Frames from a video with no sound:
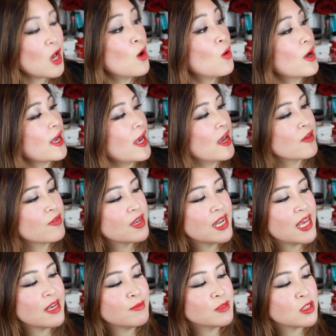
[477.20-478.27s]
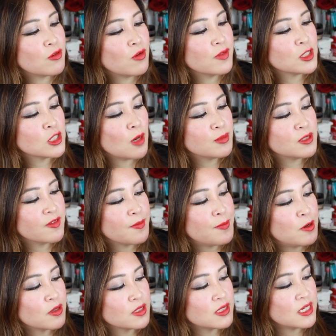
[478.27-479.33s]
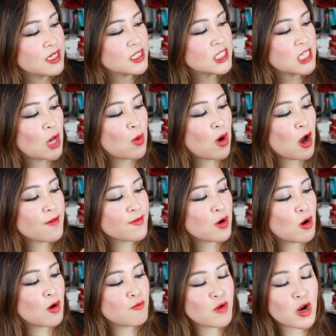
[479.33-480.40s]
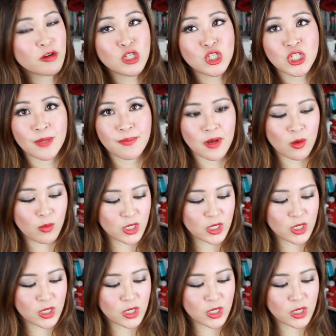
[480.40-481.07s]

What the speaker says: Oh, okay, the names are on the tops of the boxes. So I've got Rose Shimmer,